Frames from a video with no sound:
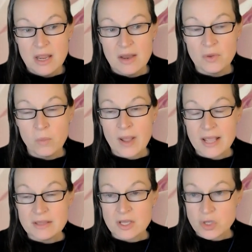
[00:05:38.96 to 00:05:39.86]
and the
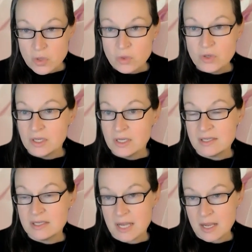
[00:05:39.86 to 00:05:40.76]
way that you could
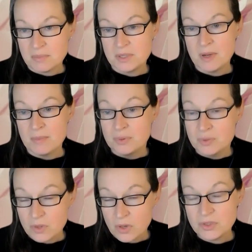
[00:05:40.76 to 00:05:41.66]
accept and
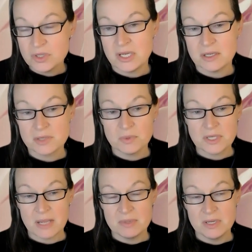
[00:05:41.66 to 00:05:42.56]
process what's
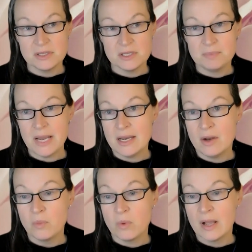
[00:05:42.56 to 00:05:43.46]
happening to this planet
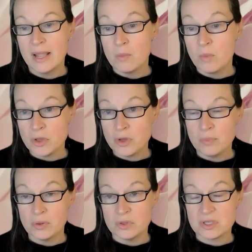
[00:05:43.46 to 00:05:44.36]
and why, and what you
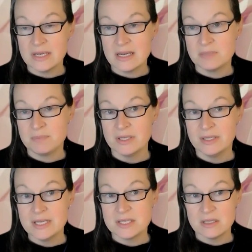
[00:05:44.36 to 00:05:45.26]
personally
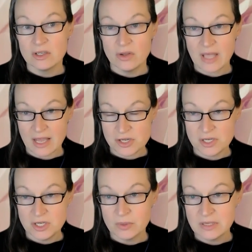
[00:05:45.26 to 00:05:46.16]
experienced in the location
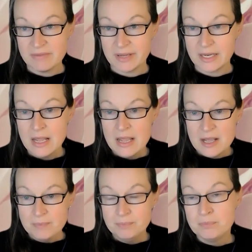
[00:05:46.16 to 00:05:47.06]
you're living
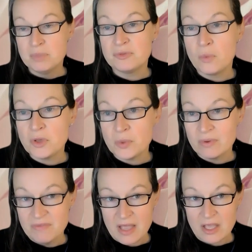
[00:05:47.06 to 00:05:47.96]
before you
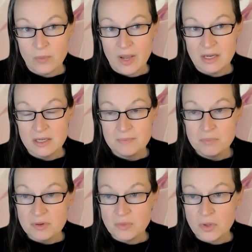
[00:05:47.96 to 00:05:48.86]
evacuated,
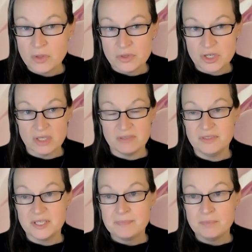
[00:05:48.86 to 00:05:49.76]
before you
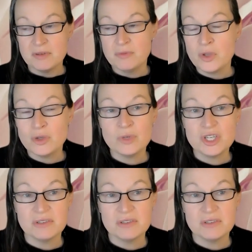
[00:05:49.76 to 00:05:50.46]
shifted, before you